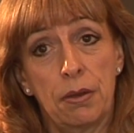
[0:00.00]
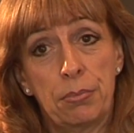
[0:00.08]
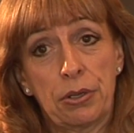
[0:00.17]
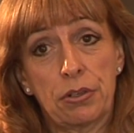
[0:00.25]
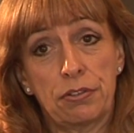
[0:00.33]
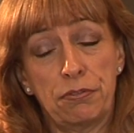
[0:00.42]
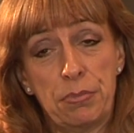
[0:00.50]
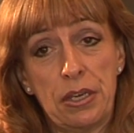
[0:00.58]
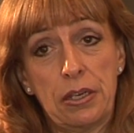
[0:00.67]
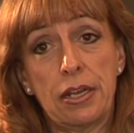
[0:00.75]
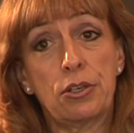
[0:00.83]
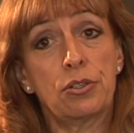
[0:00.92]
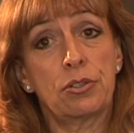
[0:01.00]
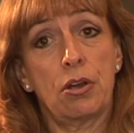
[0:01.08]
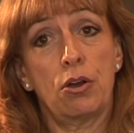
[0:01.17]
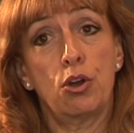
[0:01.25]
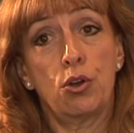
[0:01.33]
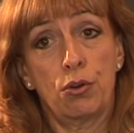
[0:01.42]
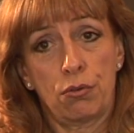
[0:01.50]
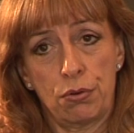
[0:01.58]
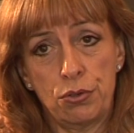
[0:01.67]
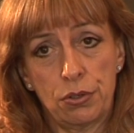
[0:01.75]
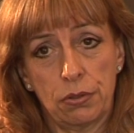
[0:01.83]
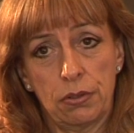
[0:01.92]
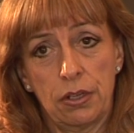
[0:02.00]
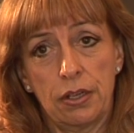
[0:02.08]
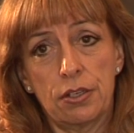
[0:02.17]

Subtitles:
Because for me, connections are crucial.